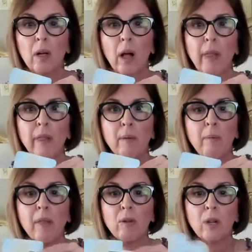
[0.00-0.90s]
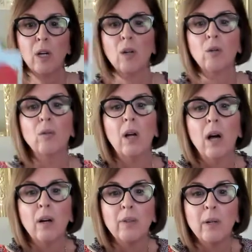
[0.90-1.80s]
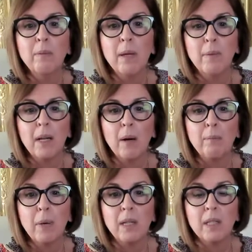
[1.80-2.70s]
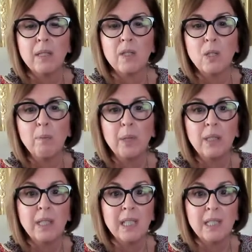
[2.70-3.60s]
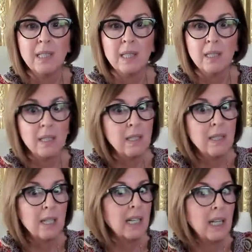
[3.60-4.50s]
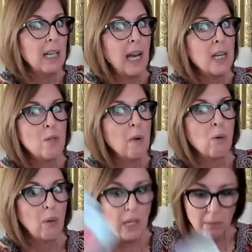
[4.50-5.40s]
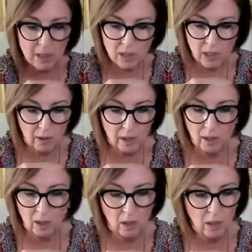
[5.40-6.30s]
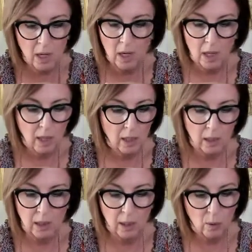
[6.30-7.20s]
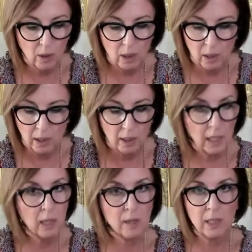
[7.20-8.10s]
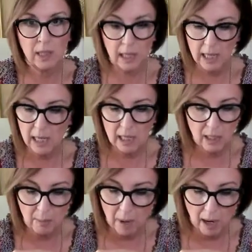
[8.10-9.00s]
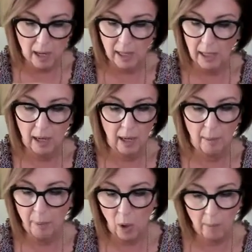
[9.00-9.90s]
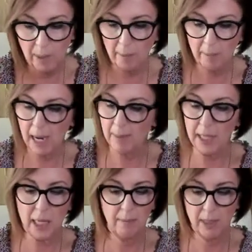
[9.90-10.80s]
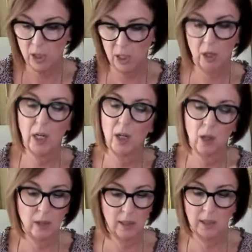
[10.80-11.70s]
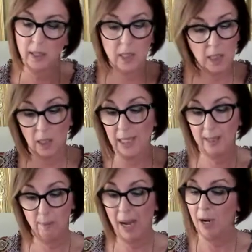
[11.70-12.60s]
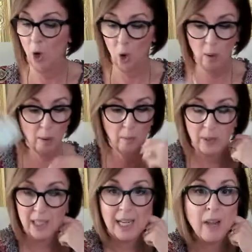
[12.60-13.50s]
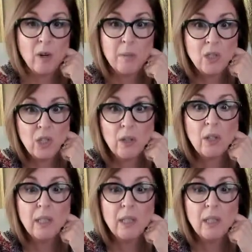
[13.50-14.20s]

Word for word: Of the mother lode, of commitment, abundance, stability. This is like engagement ring material. You know, here's the key to my apartment, baby material. This is the let's buy a home together material.